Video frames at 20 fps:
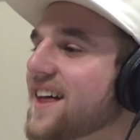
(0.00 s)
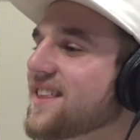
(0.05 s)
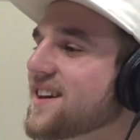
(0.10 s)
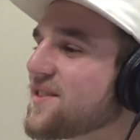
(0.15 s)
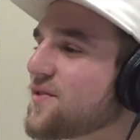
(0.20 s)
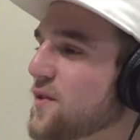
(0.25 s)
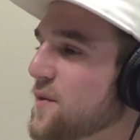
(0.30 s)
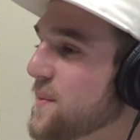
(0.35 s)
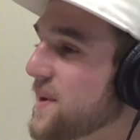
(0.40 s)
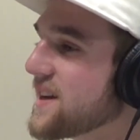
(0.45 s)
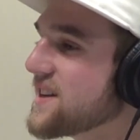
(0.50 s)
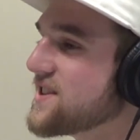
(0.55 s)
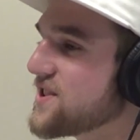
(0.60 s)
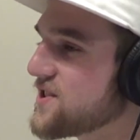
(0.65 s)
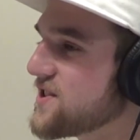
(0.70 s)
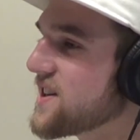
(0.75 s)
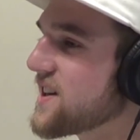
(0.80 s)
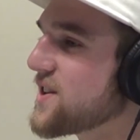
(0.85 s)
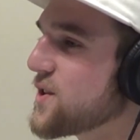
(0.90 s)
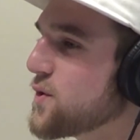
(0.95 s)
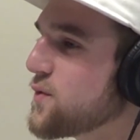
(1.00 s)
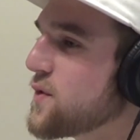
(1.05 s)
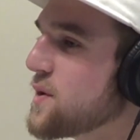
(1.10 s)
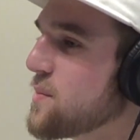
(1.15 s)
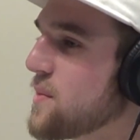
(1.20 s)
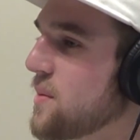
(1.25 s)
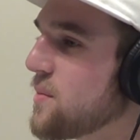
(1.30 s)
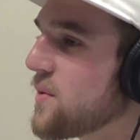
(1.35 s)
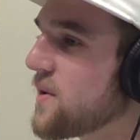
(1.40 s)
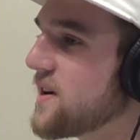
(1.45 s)
But I think for me
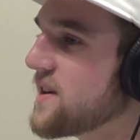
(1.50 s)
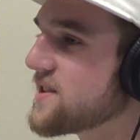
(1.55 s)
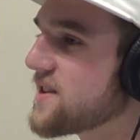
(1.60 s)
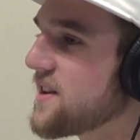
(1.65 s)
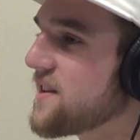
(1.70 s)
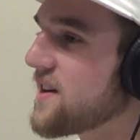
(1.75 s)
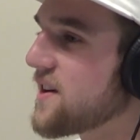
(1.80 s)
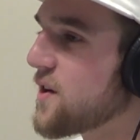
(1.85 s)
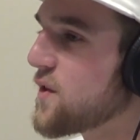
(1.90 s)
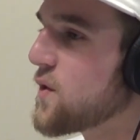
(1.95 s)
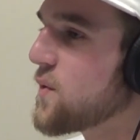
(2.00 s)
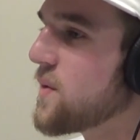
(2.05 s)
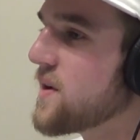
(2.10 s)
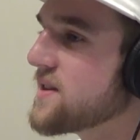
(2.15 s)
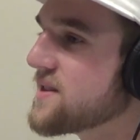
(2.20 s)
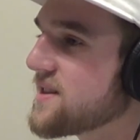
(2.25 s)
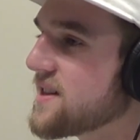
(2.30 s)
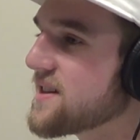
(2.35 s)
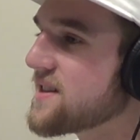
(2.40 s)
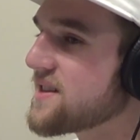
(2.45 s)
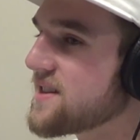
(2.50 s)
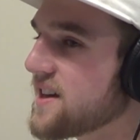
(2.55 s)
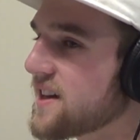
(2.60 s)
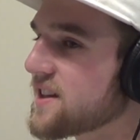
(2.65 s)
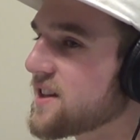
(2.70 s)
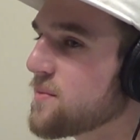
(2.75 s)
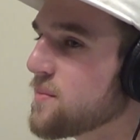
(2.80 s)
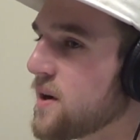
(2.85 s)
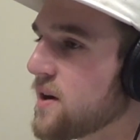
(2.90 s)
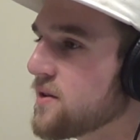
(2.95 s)
it's just the goofy memories I think are the
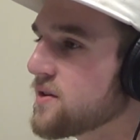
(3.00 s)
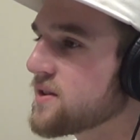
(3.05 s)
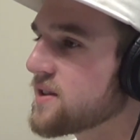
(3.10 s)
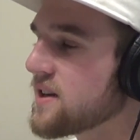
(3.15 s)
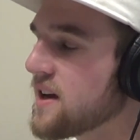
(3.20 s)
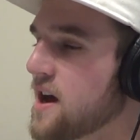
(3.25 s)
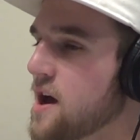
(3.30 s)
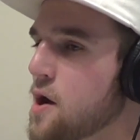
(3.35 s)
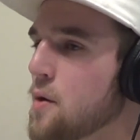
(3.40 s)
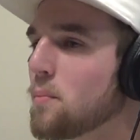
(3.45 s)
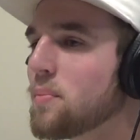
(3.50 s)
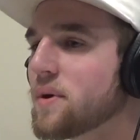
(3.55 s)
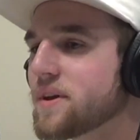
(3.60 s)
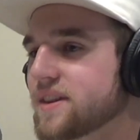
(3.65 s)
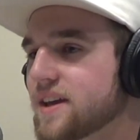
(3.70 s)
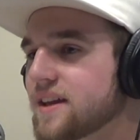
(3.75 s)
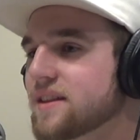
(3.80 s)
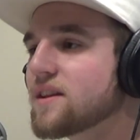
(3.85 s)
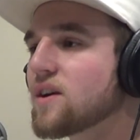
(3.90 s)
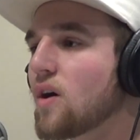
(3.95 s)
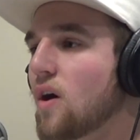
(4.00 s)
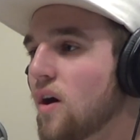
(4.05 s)
ones that stick the most.